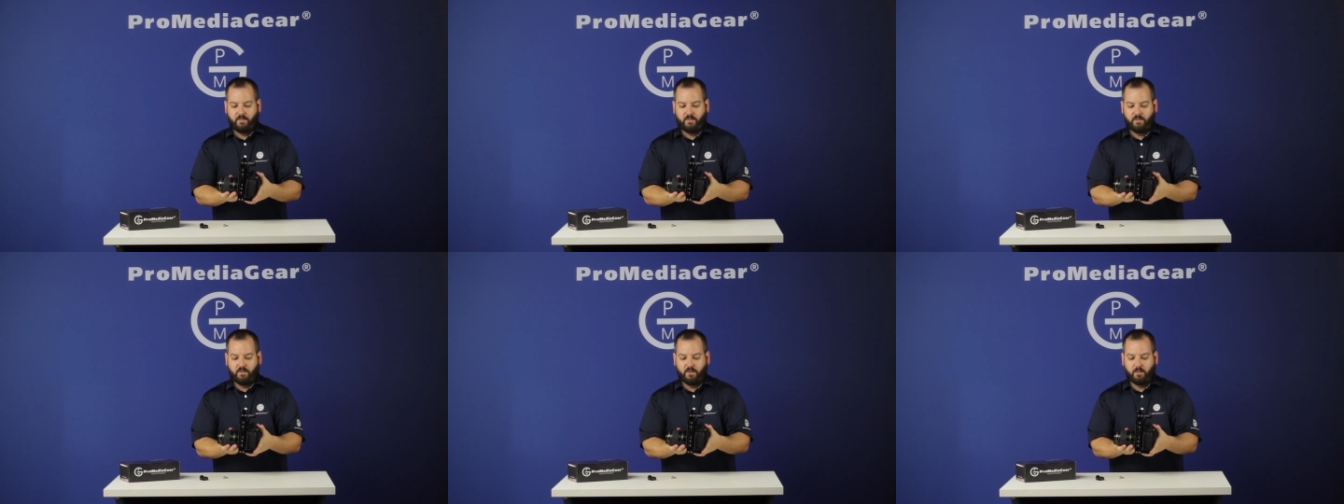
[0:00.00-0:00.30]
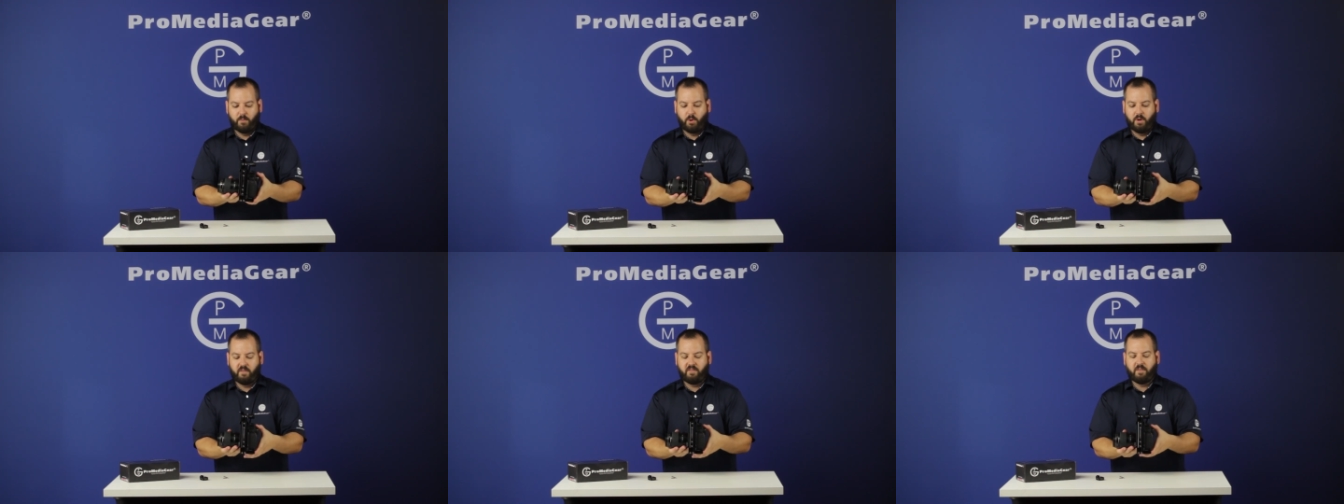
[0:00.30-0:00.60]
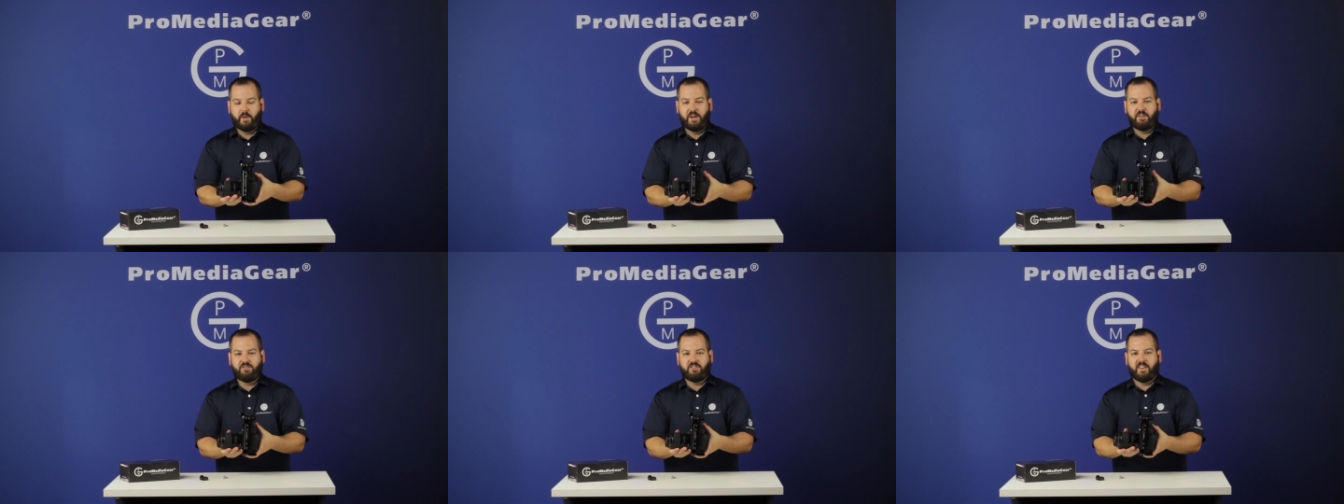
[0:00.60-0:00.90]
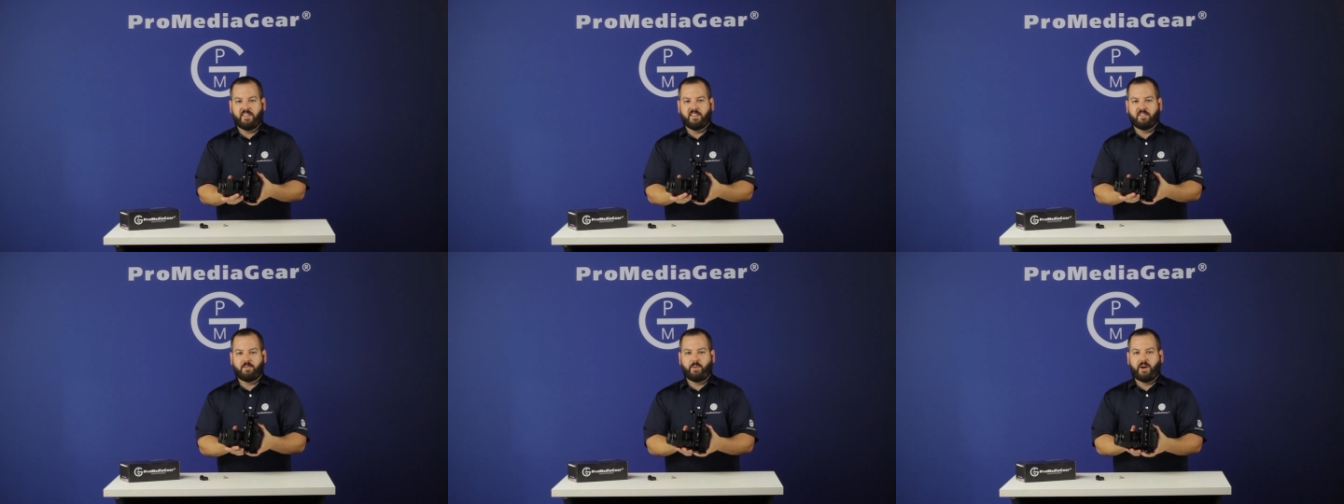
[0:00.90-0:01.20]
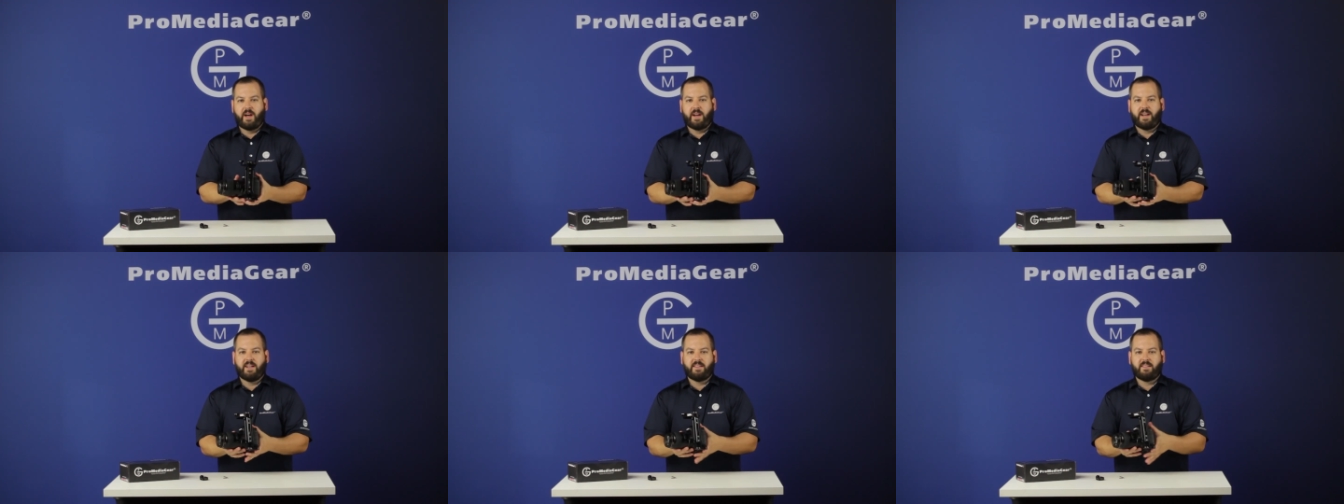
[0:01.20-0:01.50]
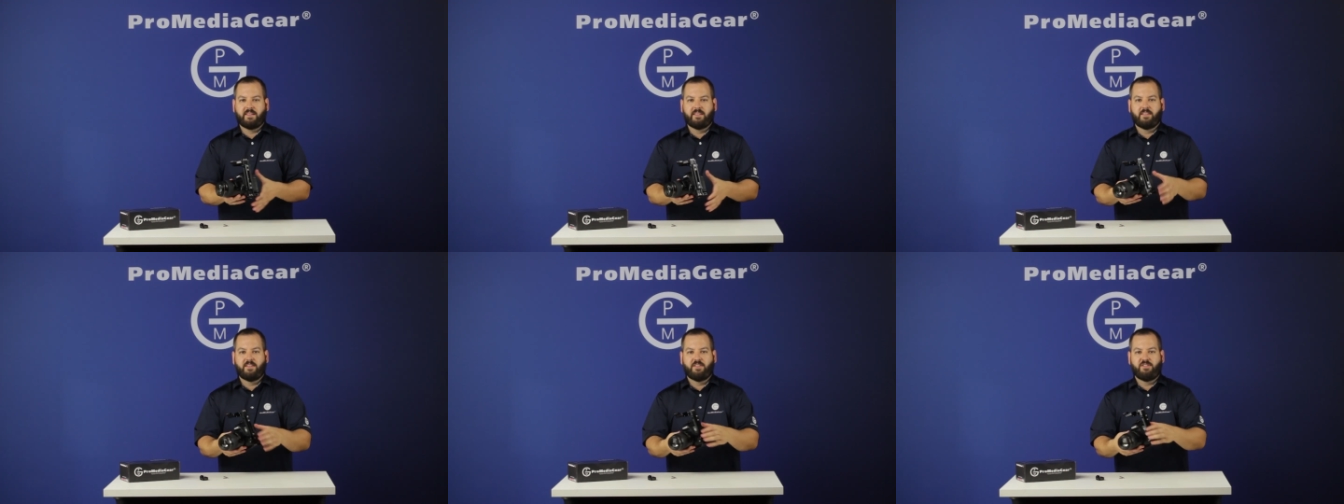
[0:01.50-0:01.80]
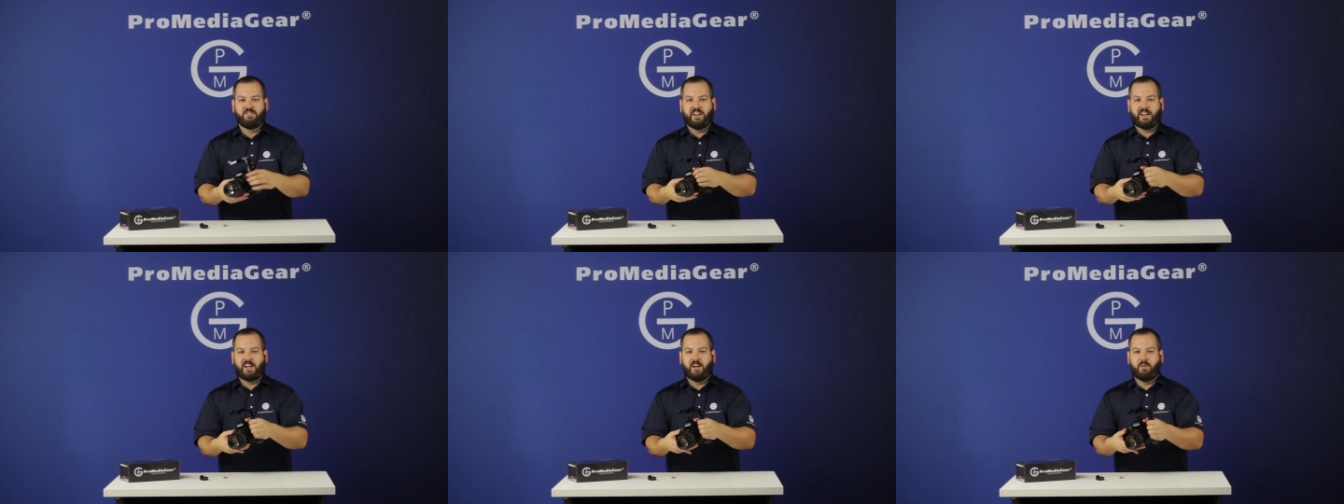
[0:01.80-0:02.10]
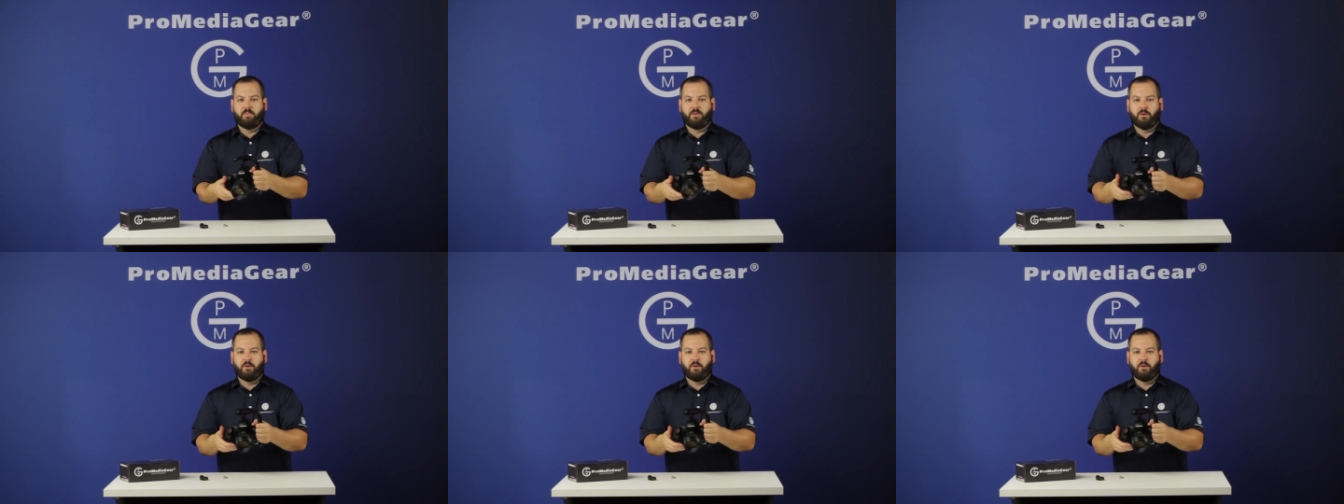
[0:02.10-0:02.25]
For more information on this product, check out